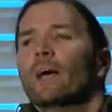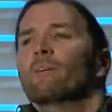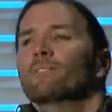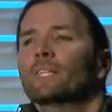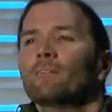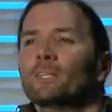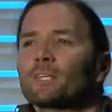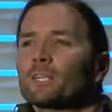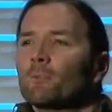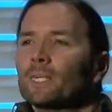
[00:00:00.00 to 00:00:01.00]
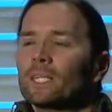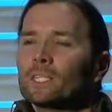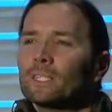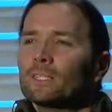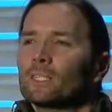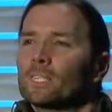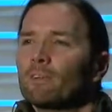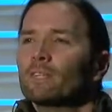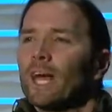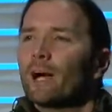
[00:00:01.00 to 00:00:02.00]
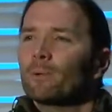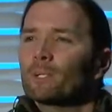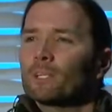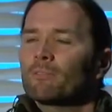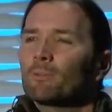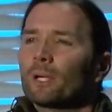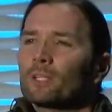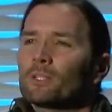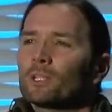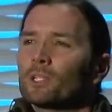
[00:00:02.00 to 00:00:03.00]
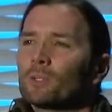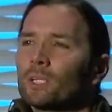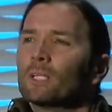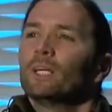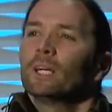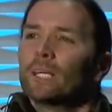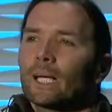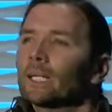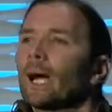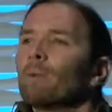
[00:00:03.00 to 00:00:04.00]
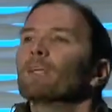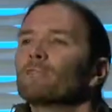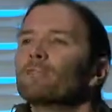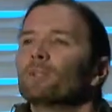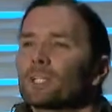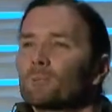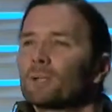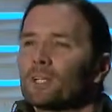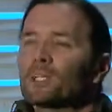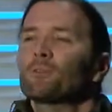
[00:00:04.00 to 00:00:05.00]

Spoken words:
7 years of PhD to 7 hours of a brain surgery that got me the full experience,